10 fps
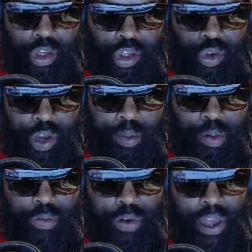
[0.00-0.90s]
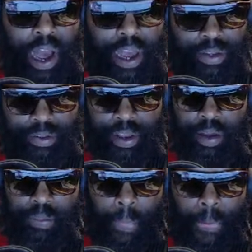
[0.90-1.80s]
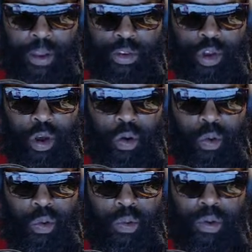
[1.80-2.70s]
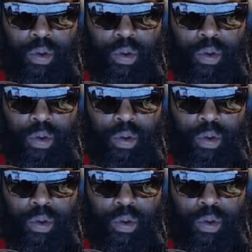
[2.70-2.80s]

joint proof of concept. So